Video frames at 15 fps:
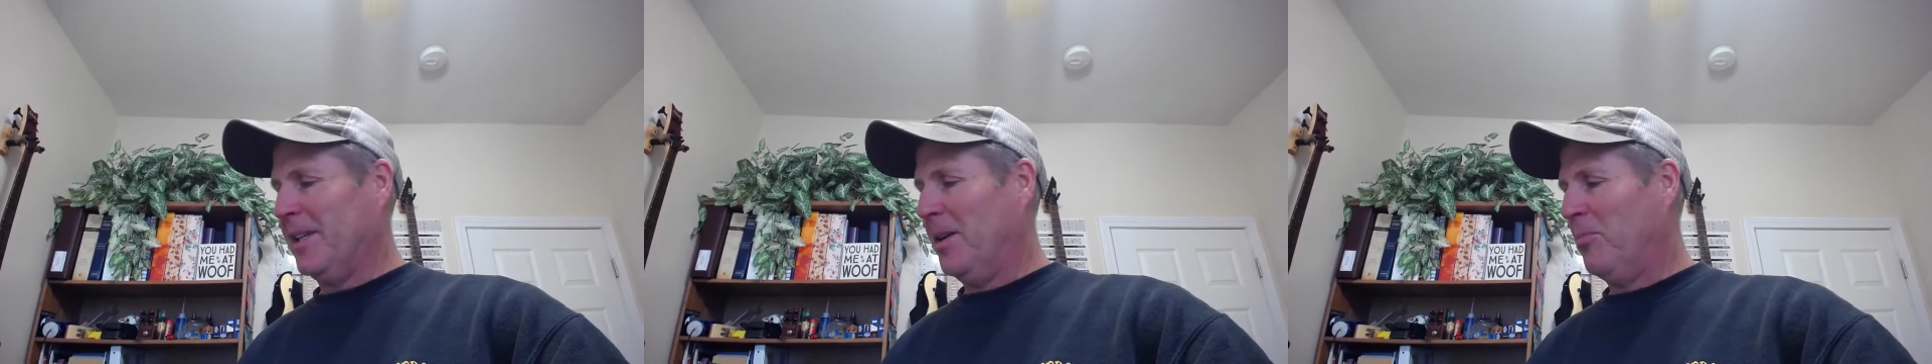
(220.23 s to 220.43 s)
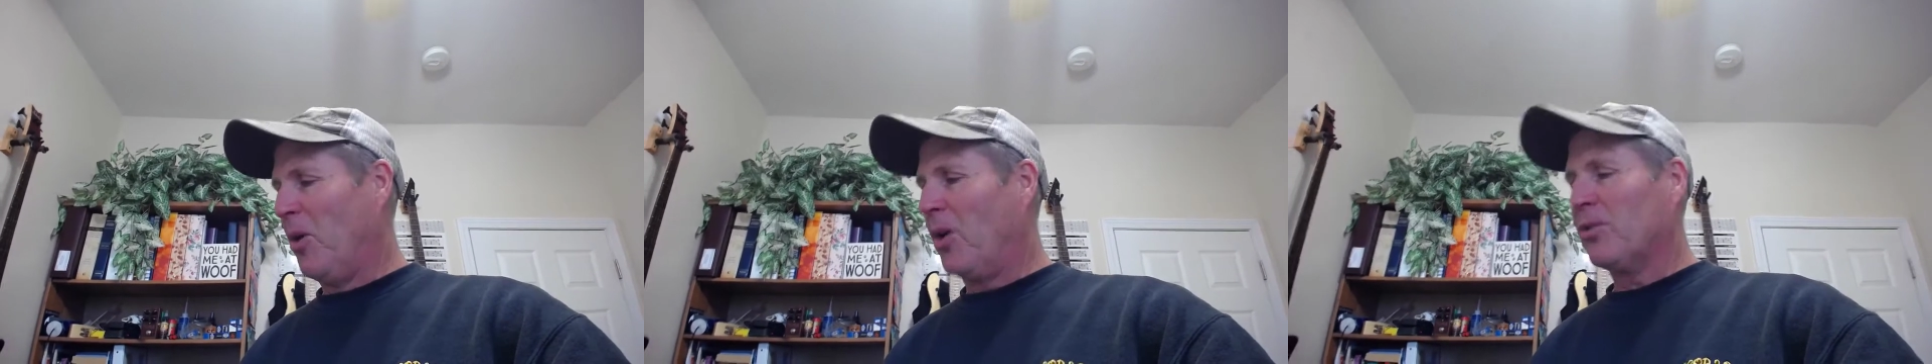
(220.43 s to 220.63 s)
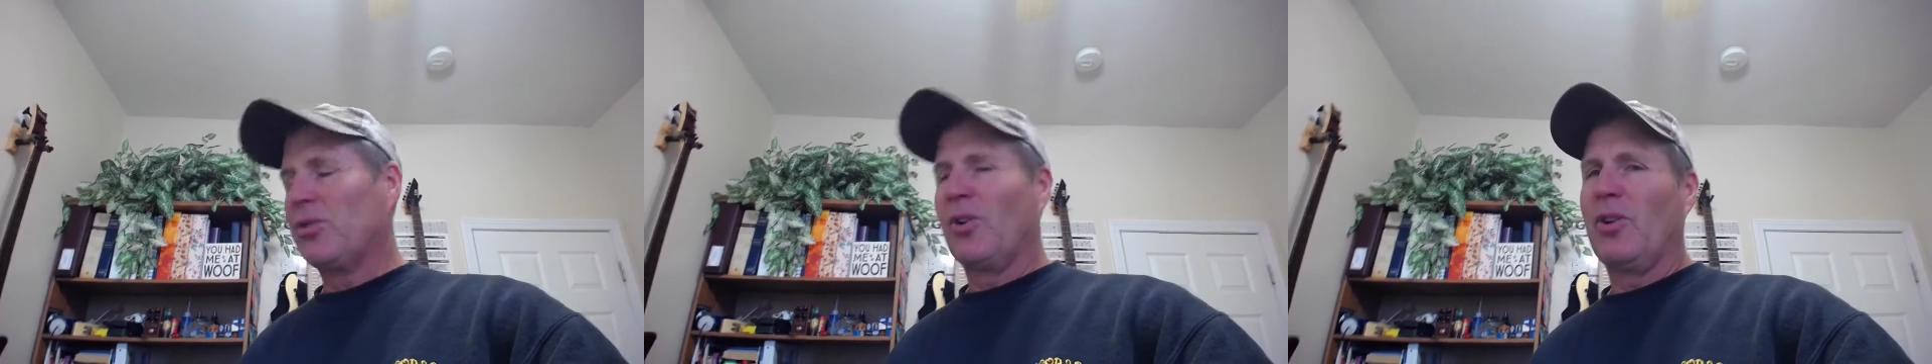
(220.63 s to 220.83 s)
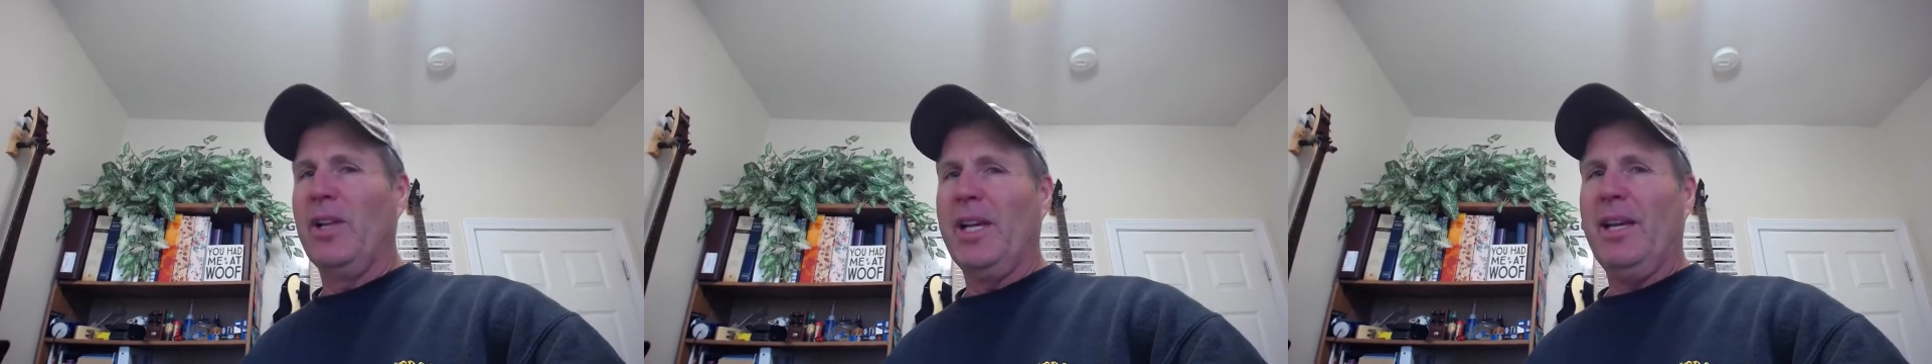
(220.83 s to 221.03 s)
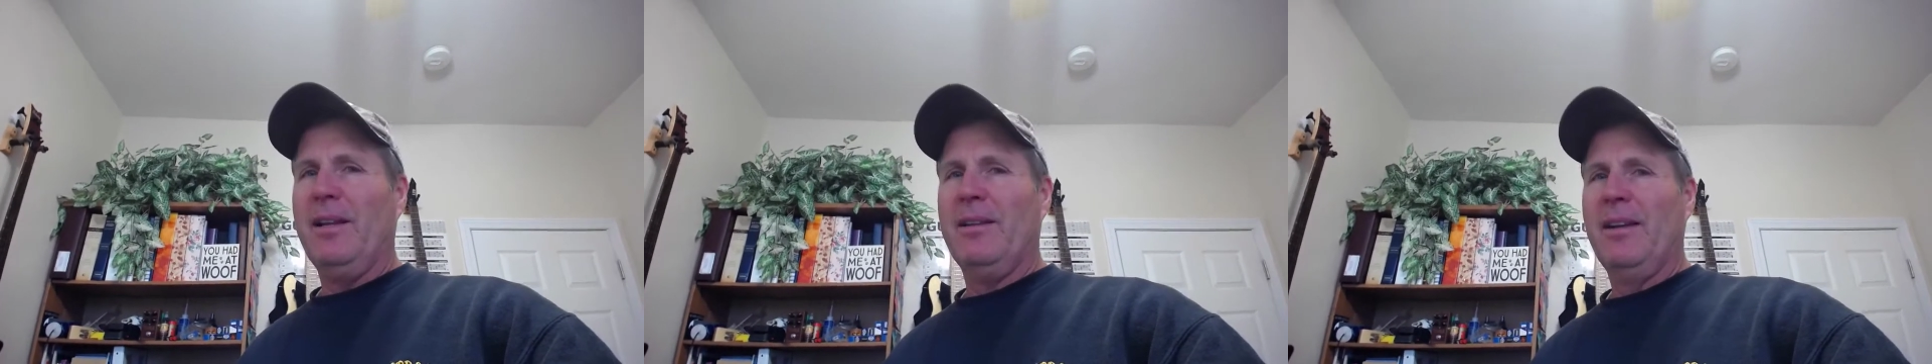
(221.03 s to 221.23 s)
Marshall
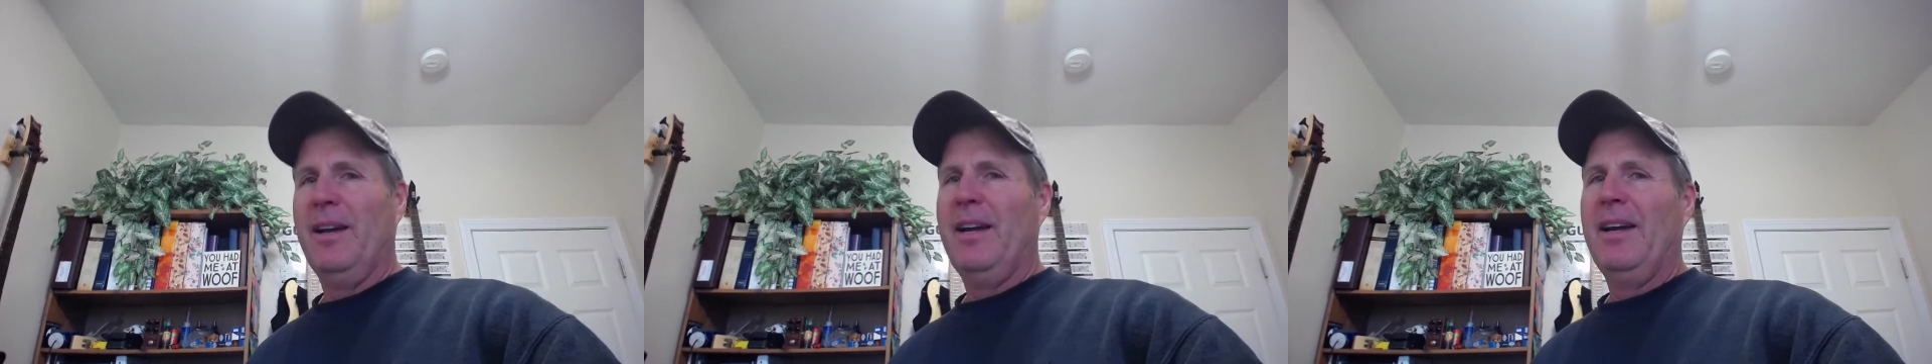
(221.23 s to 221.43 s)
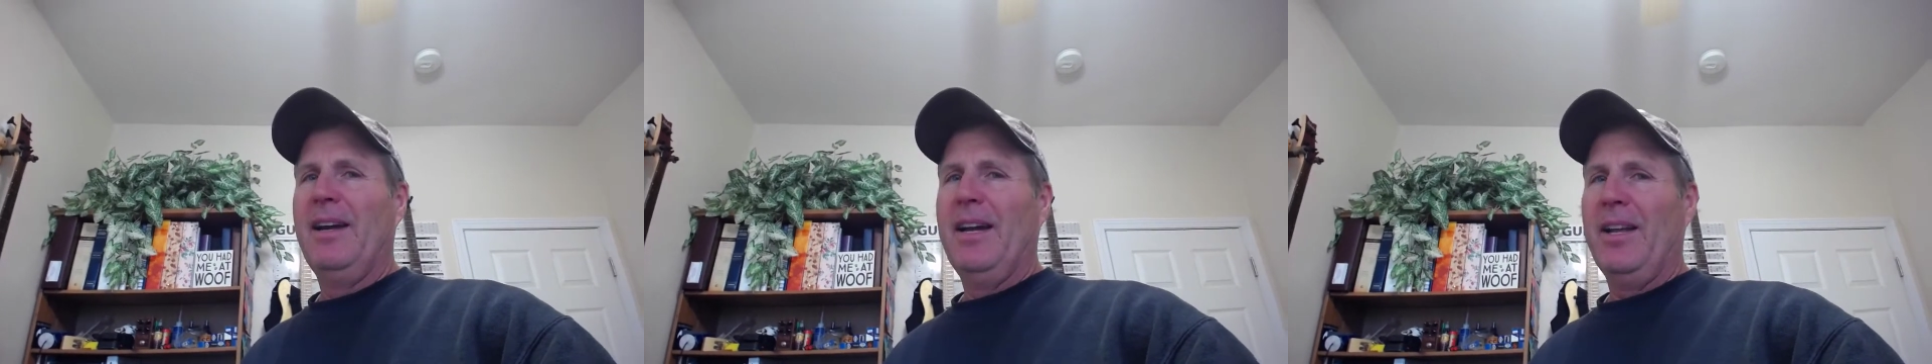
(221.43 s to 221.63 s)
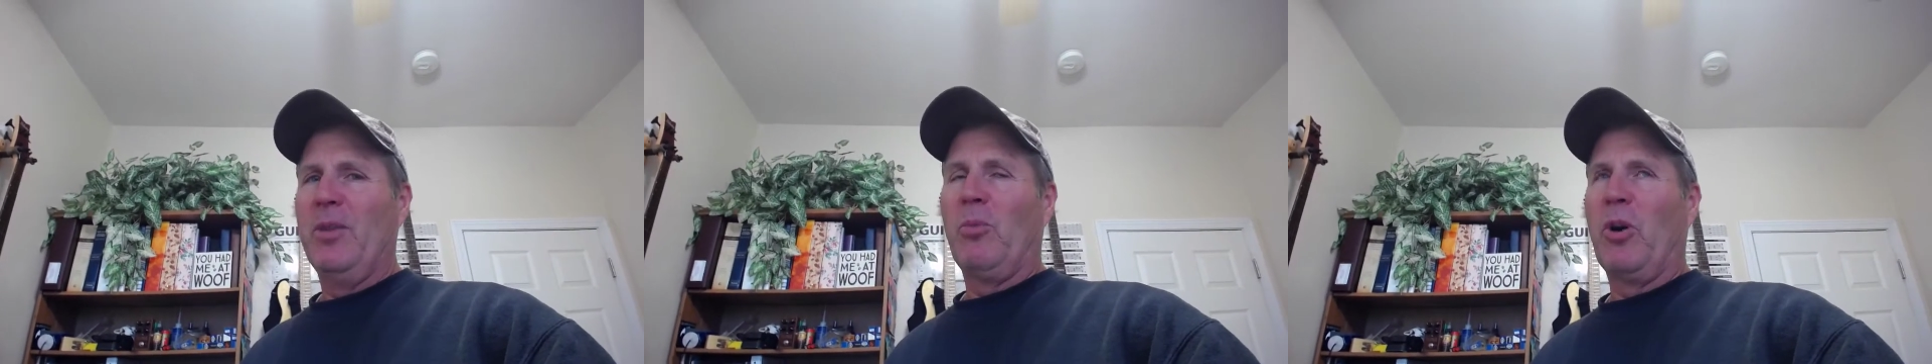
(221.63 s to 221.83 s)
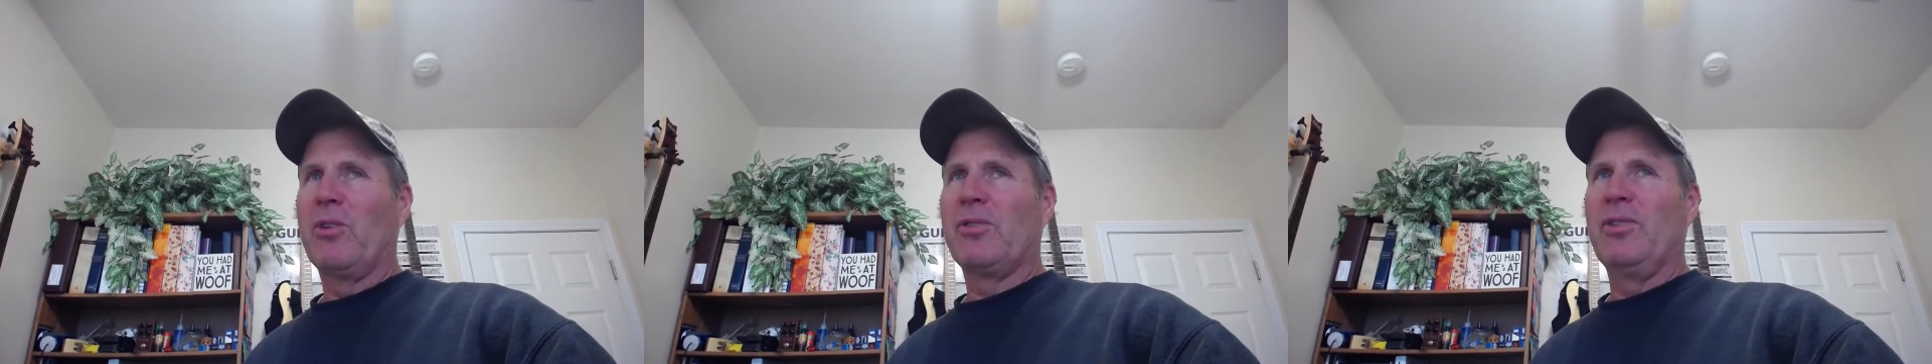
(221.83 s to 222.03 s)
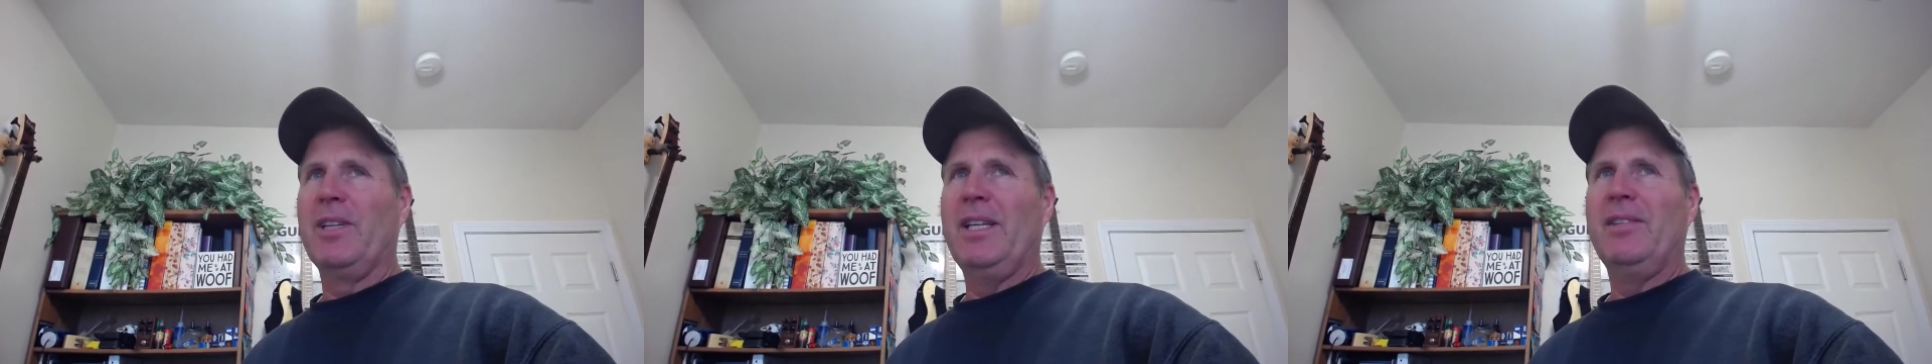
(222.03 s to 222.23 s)
Clean and the
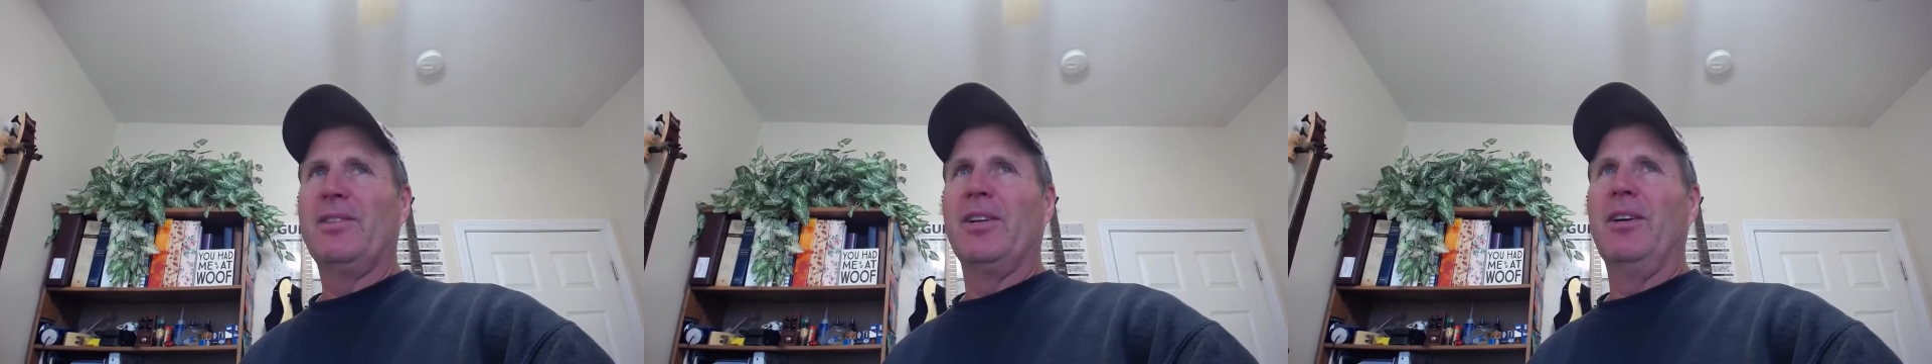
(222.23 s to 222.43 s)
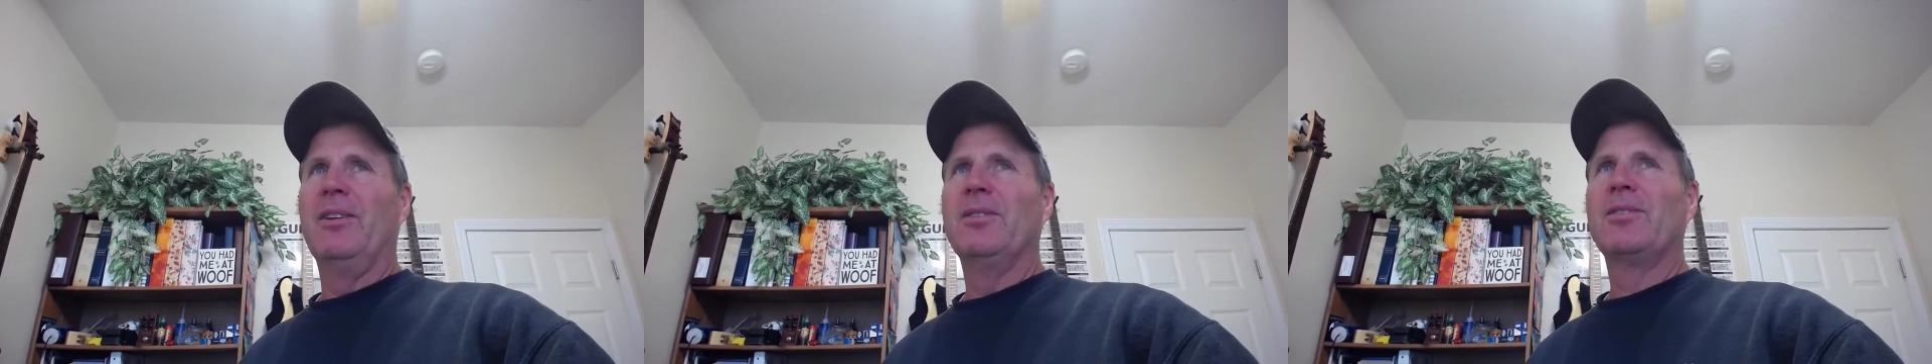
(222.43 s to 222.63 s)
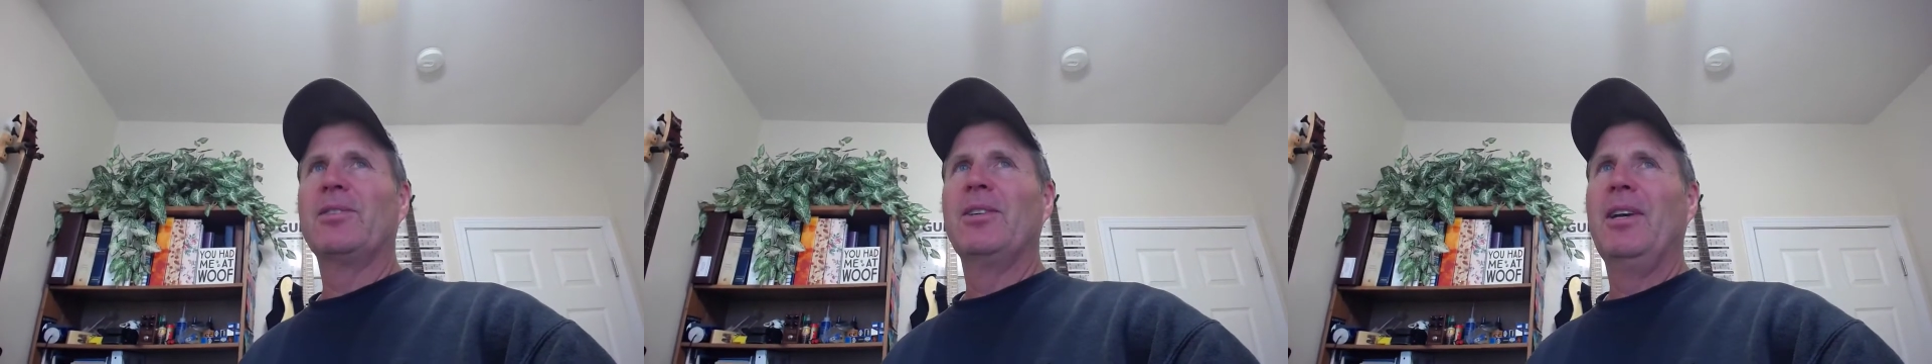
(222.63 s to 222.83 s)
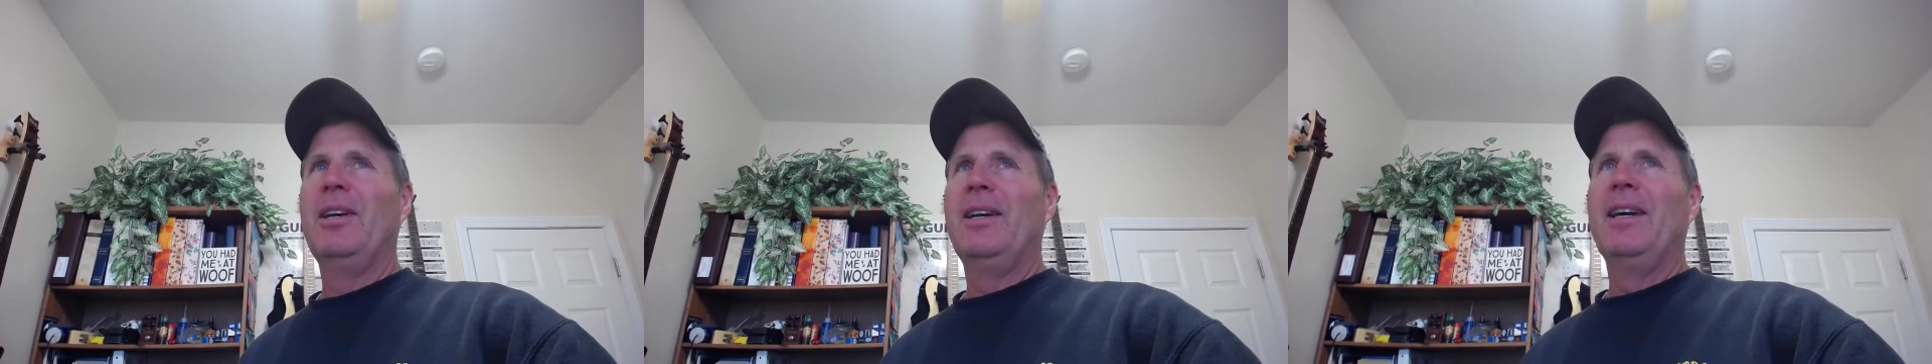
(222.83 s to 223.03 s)
Marshall lead tones